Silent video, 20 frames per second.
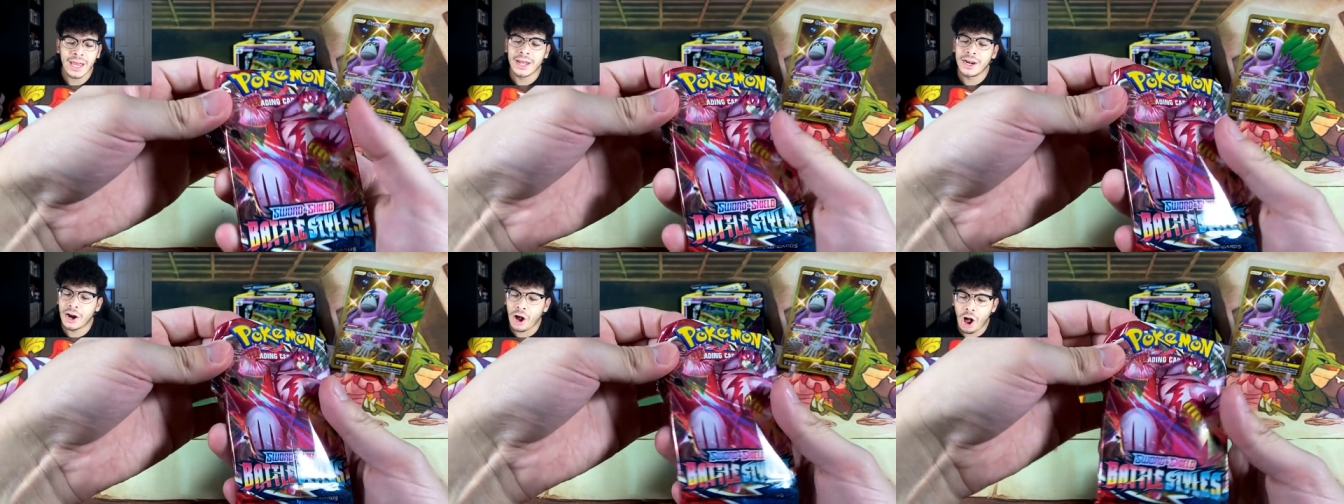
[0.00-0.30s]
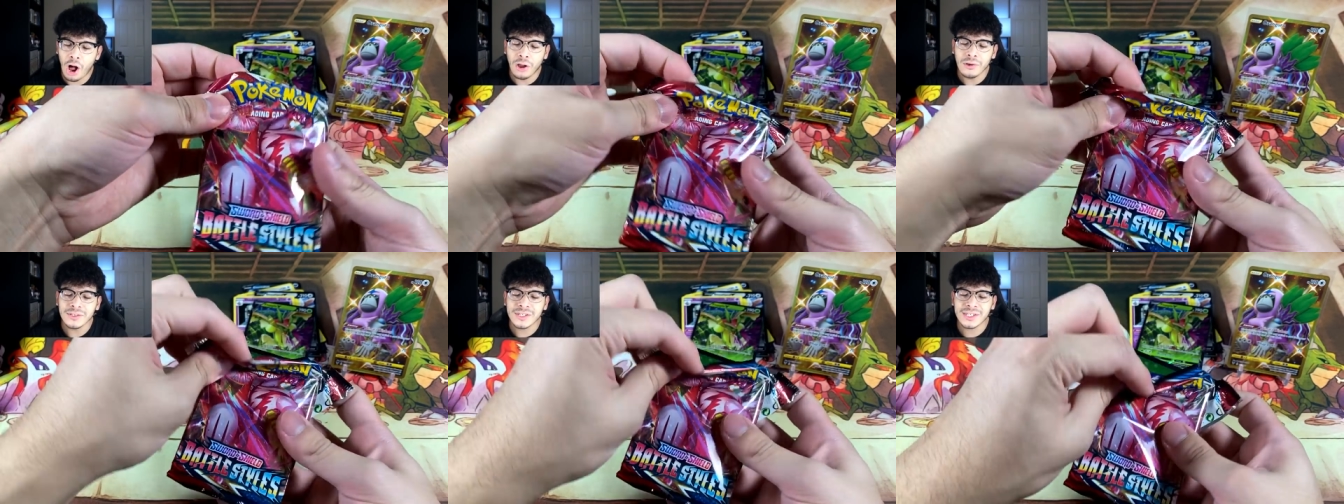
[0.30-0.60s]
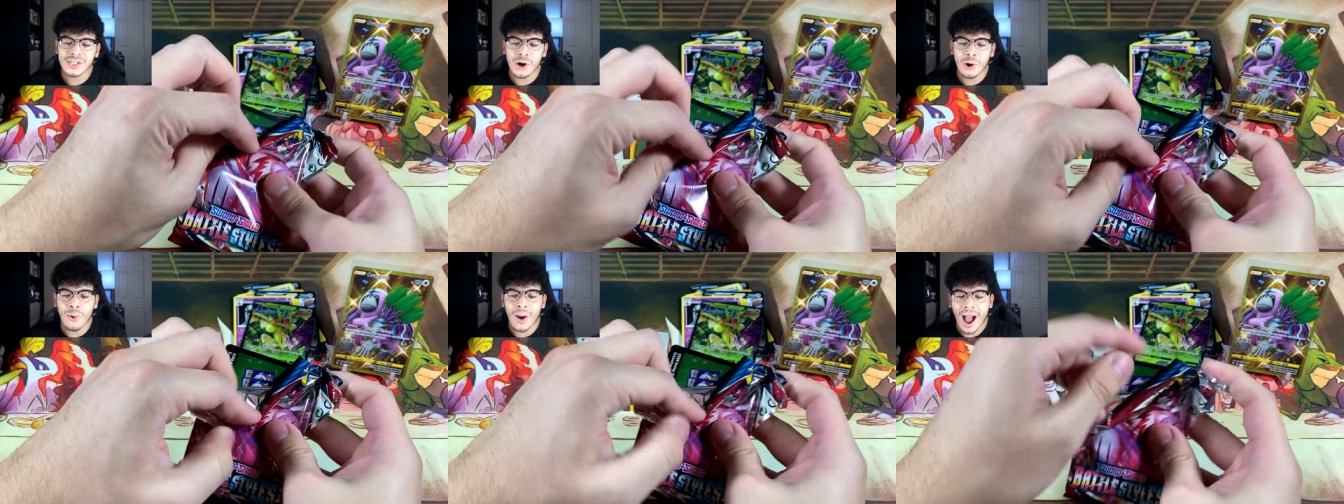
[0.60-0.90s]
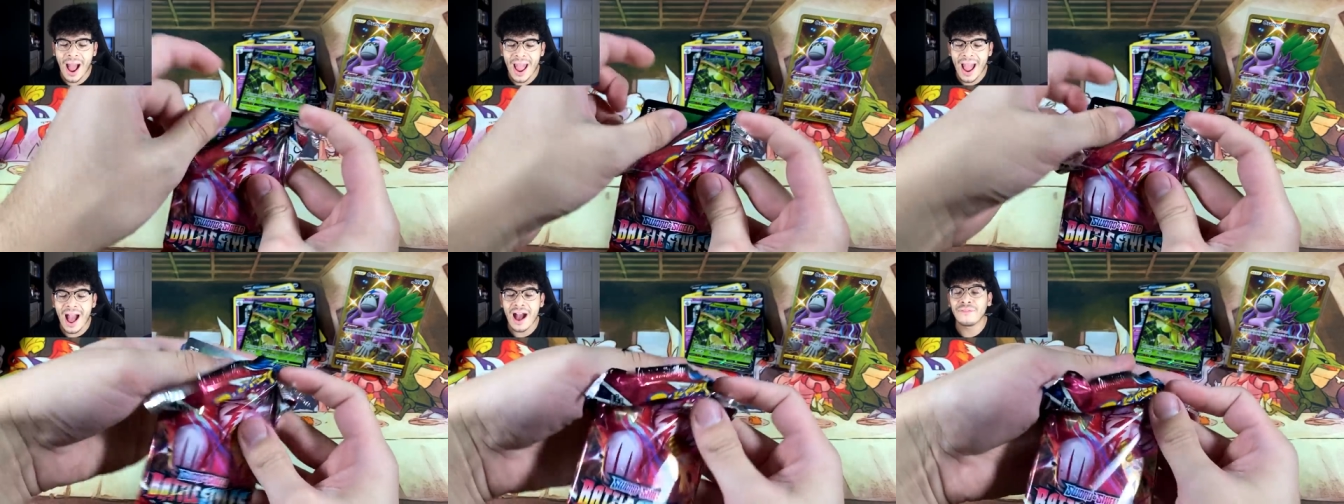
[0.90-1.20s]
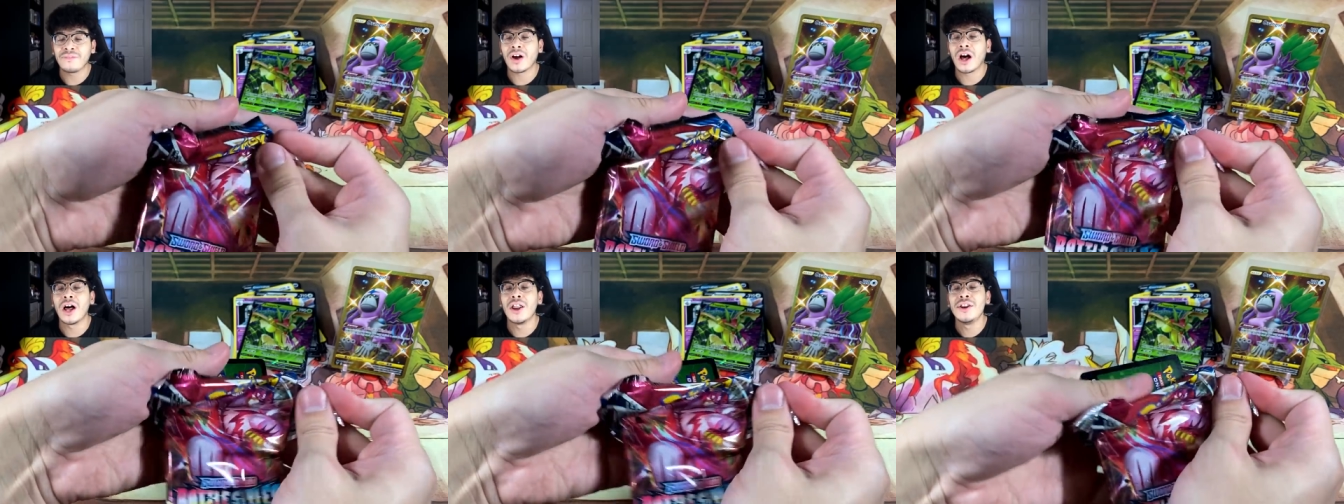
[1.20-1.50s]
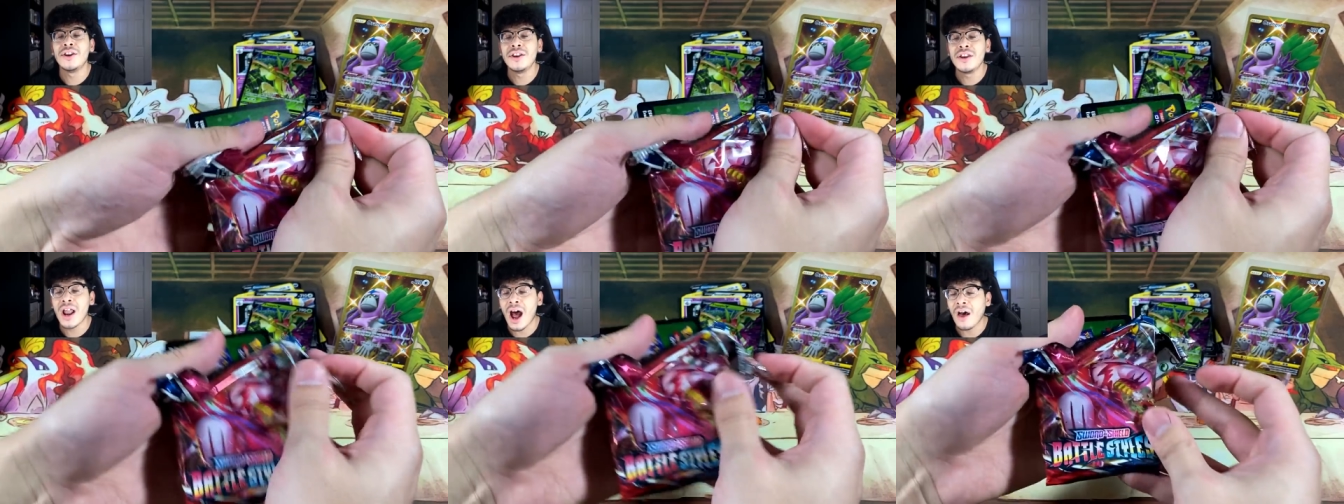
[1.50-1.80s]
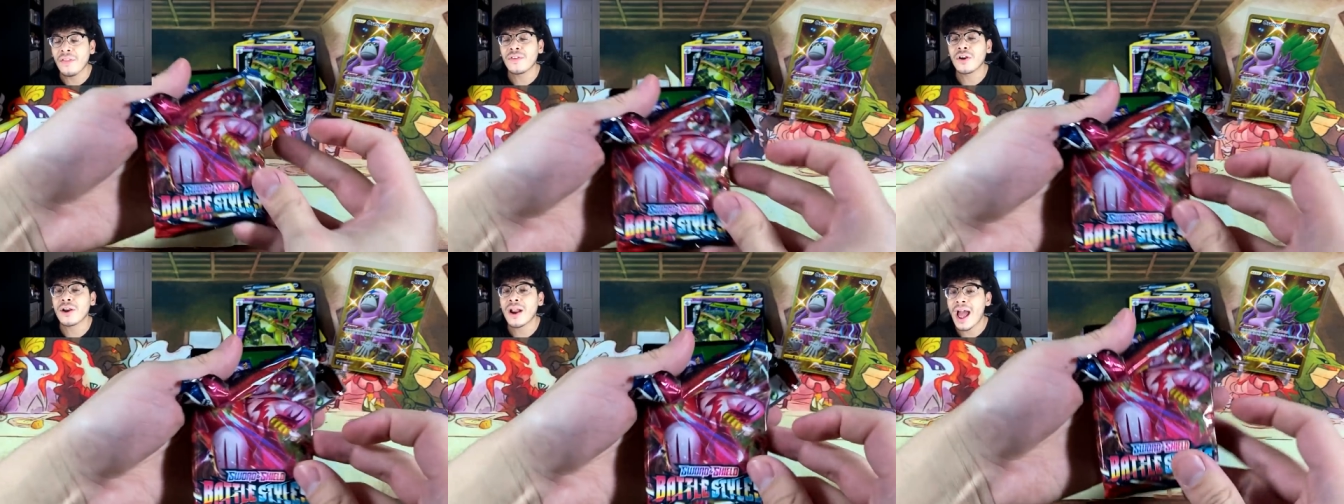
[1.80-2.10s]
And also, I have
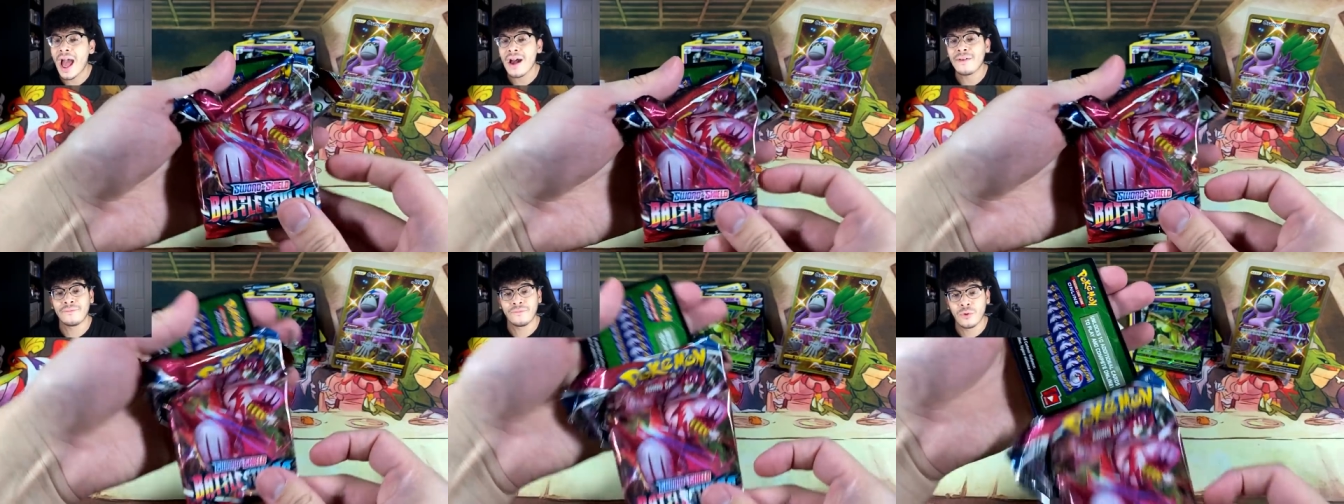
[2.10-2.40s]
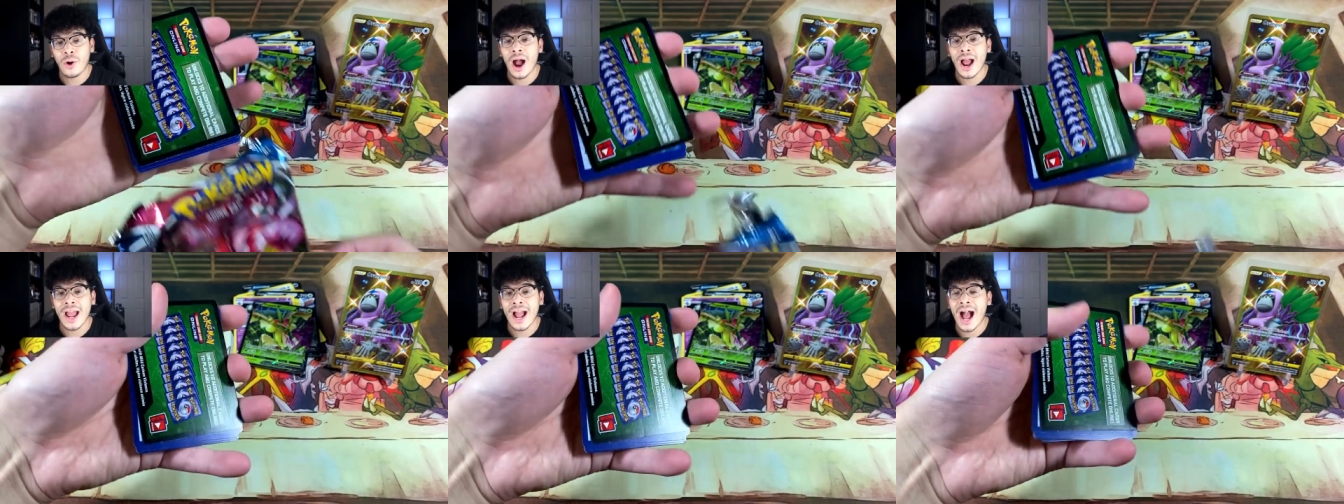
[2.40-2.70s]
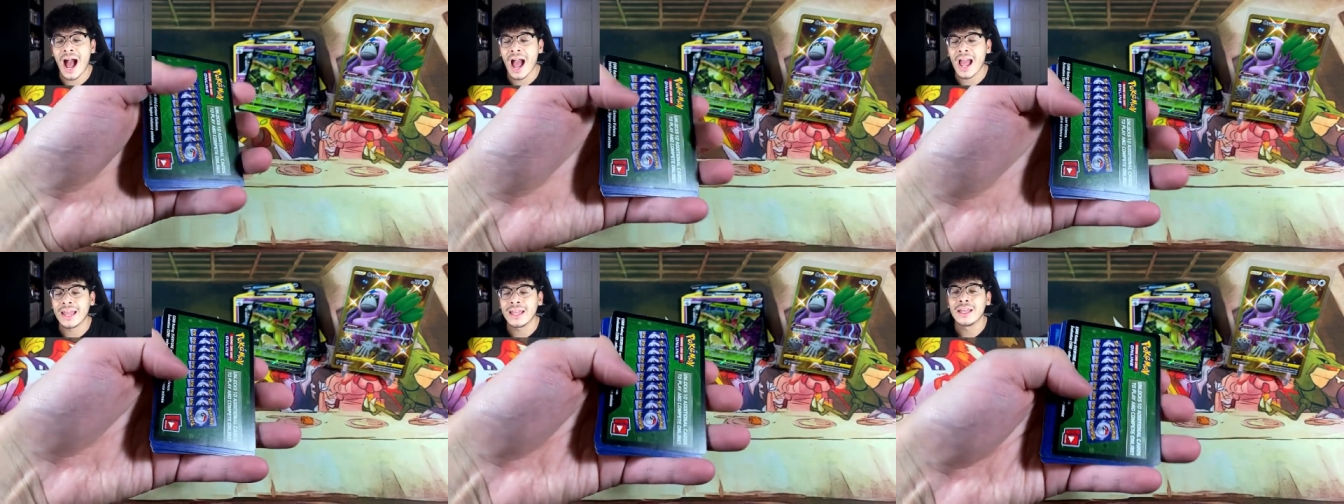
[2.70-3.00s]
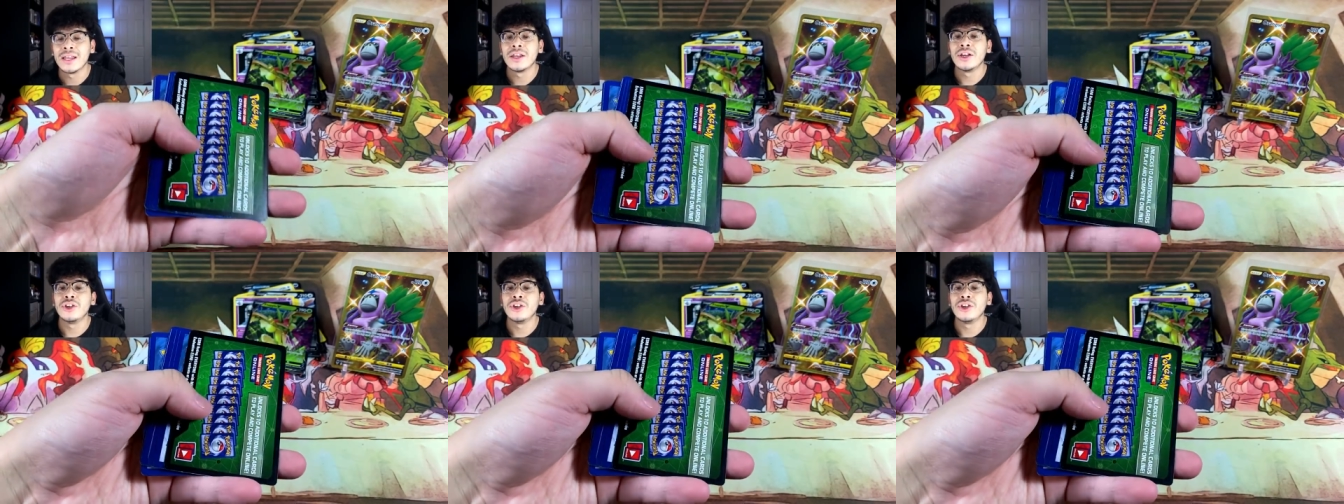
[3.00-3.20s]
another FYI.